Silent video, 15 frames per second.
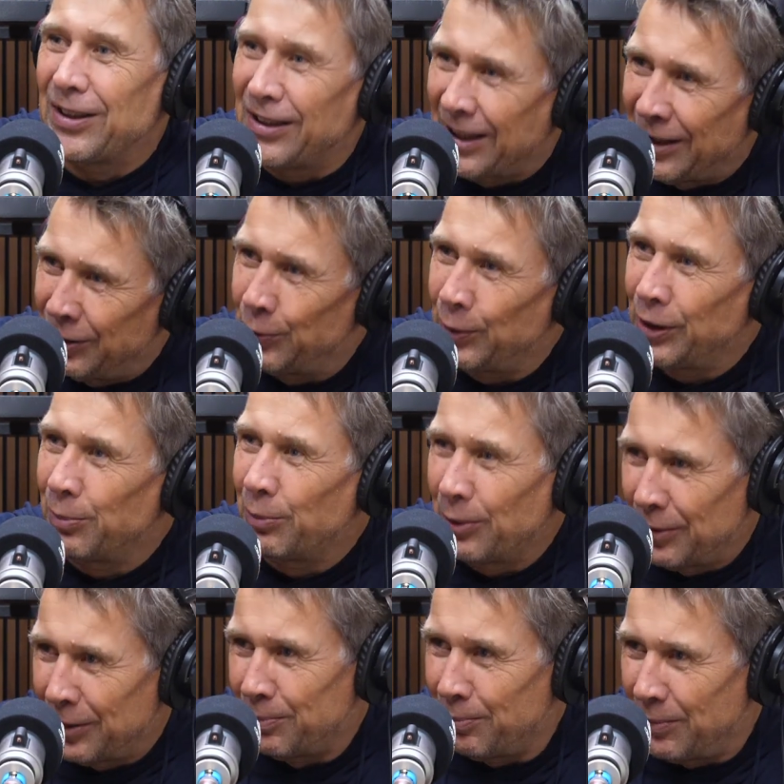Than doing
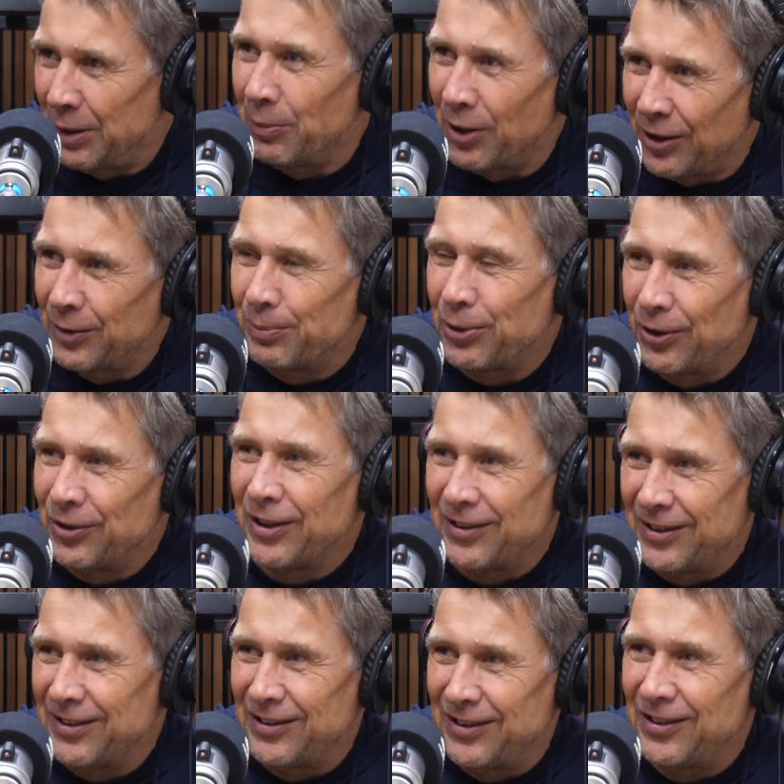a mid-market
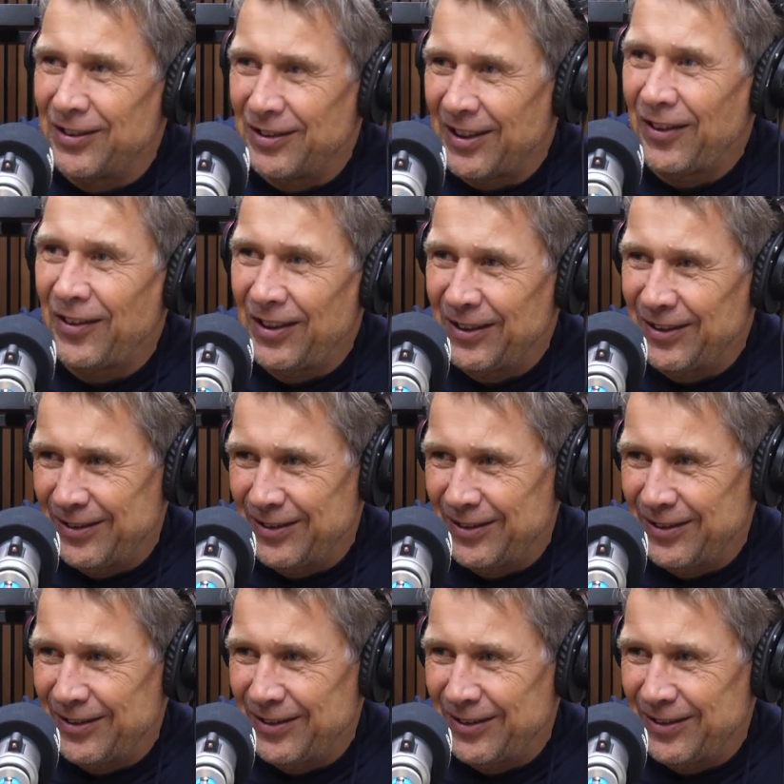project. This is, I think,